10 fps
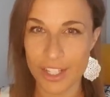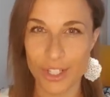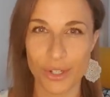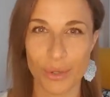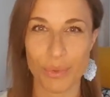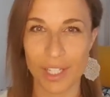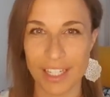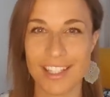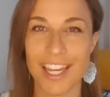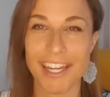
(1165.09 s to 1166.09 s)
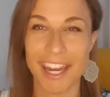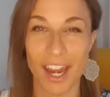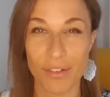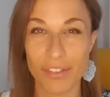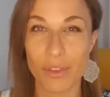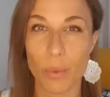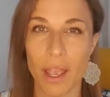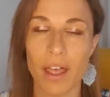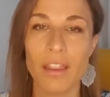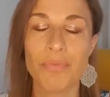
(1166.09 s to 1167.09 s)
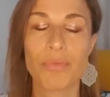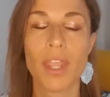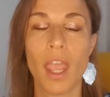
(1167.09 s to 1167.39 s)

so they really take care of it well.